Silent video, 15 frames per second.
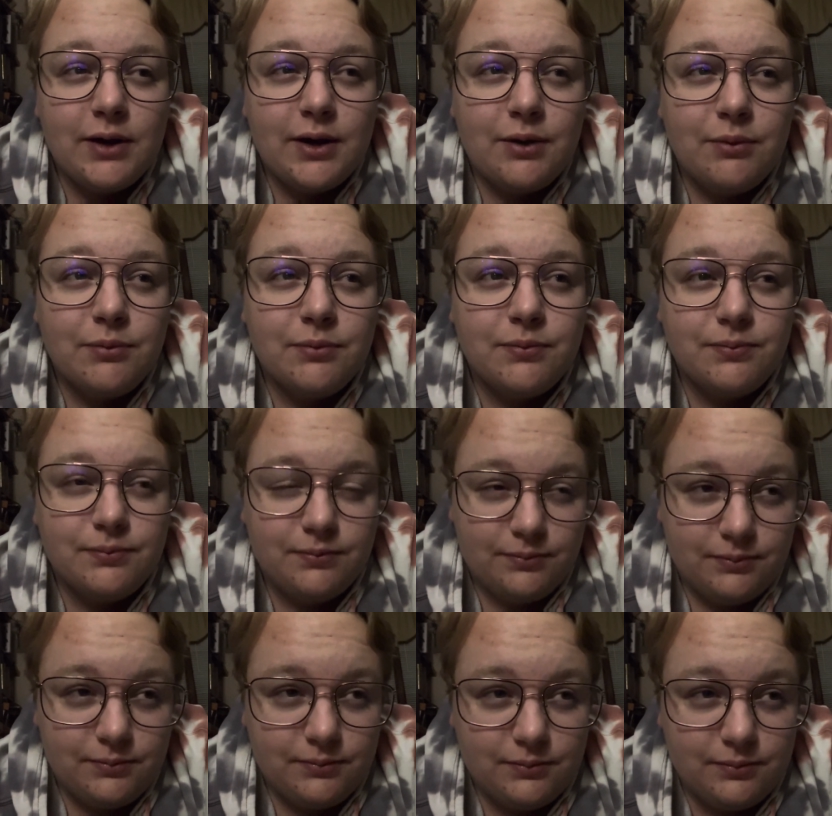I know
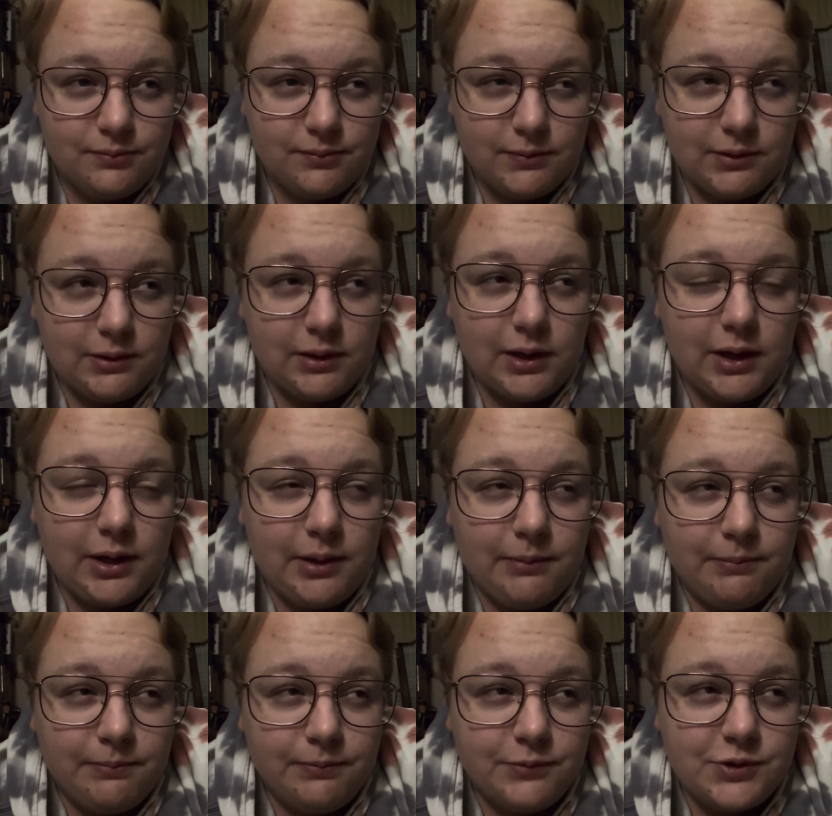
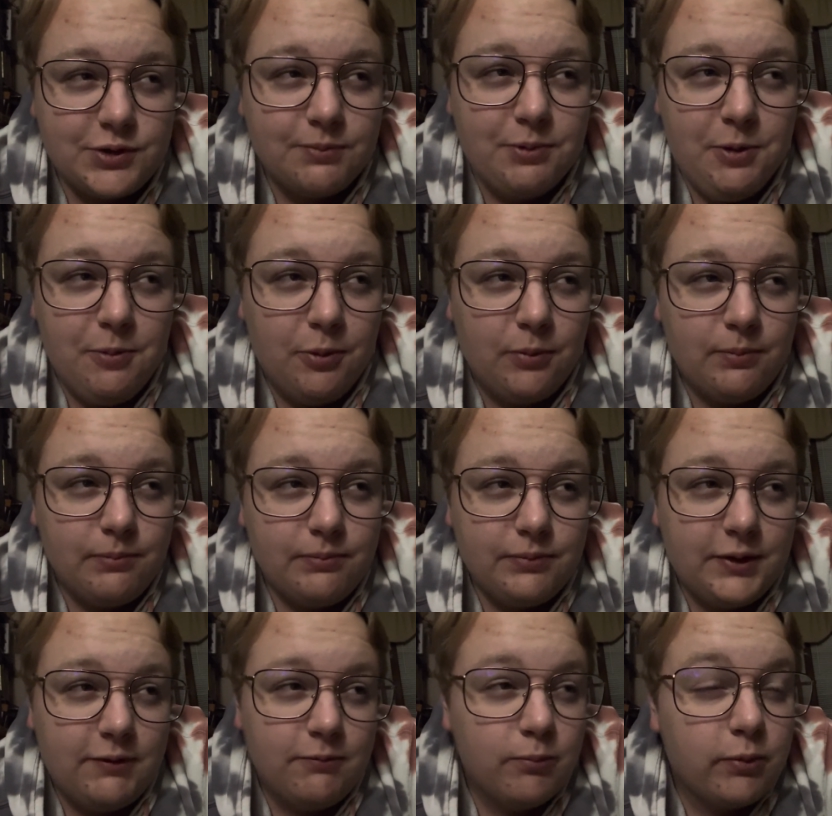um, some people
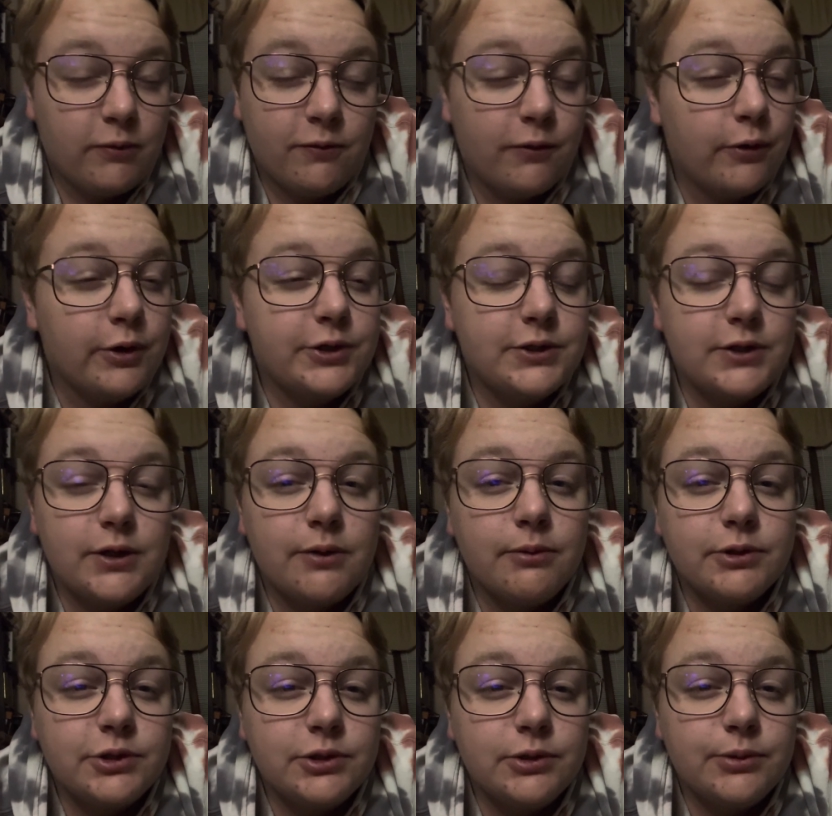even prefer it to the
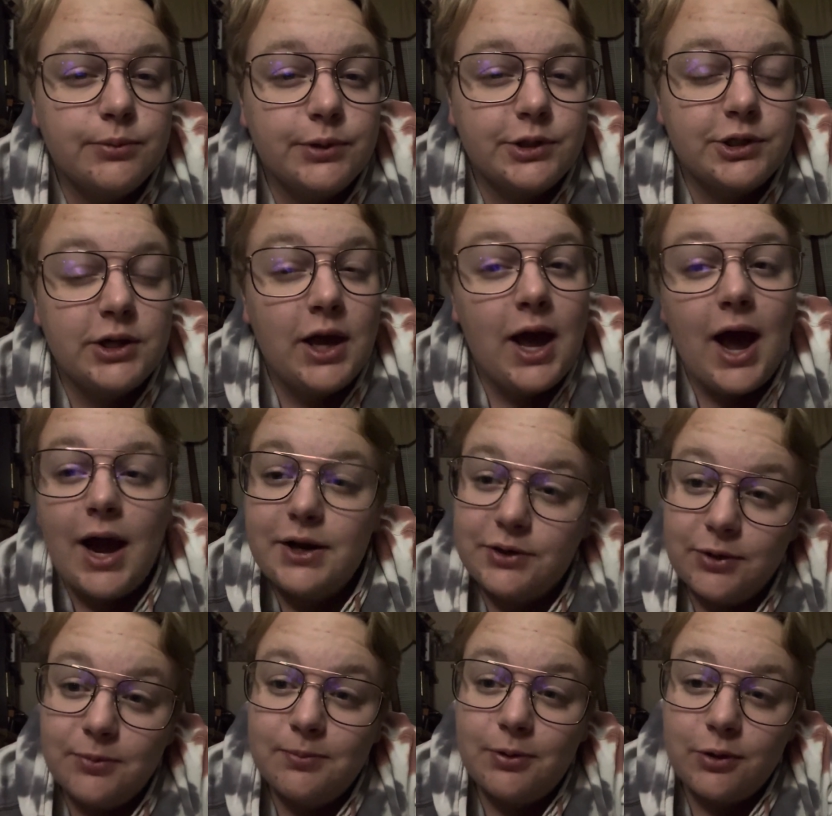original, which I
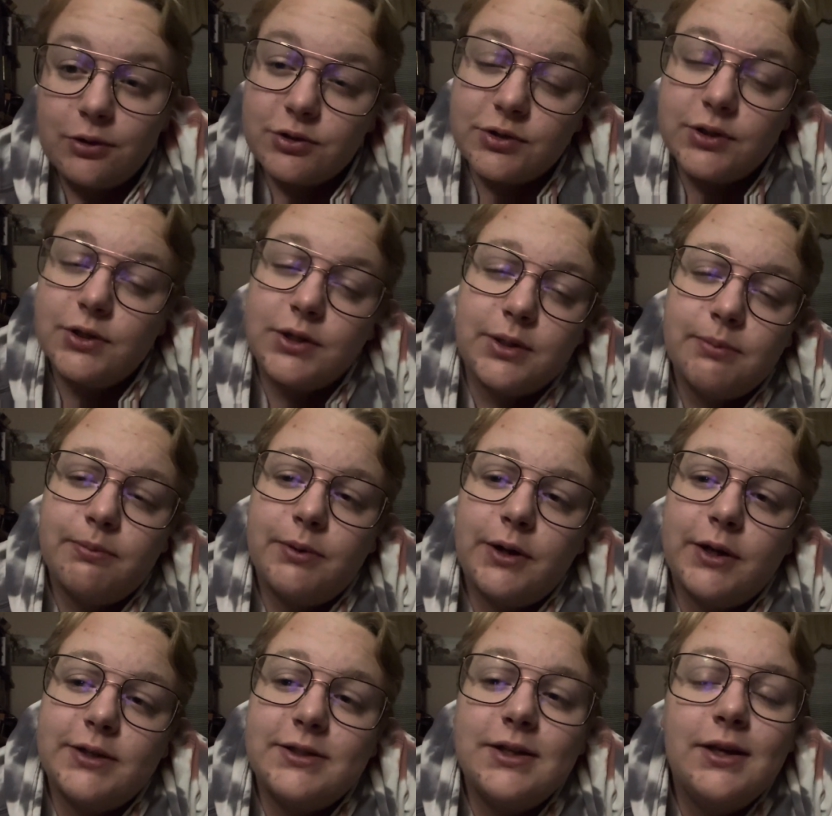don't personally,
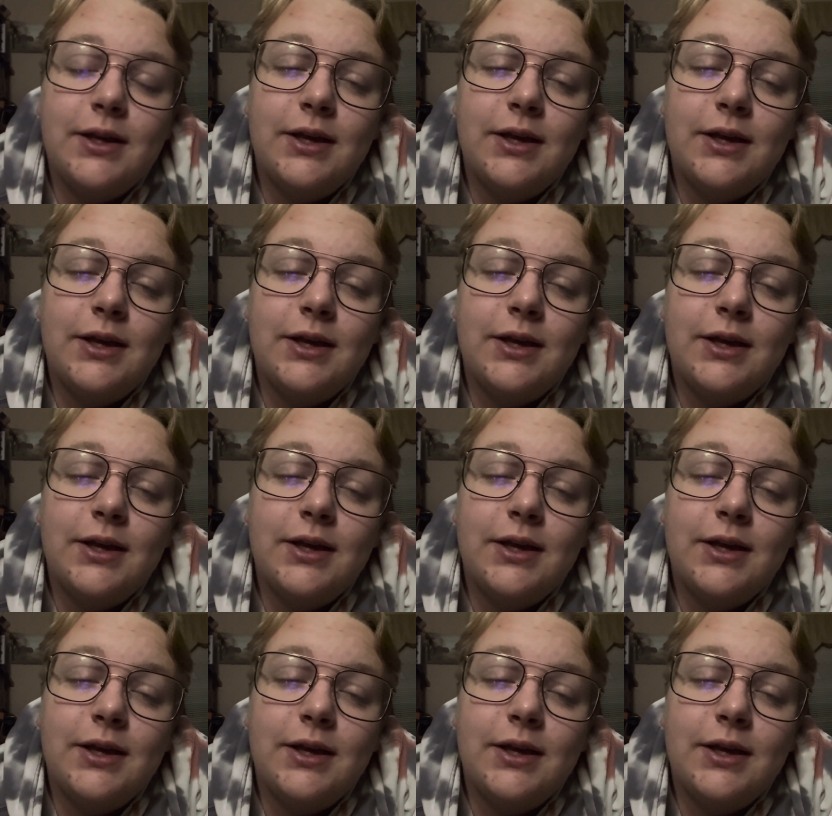but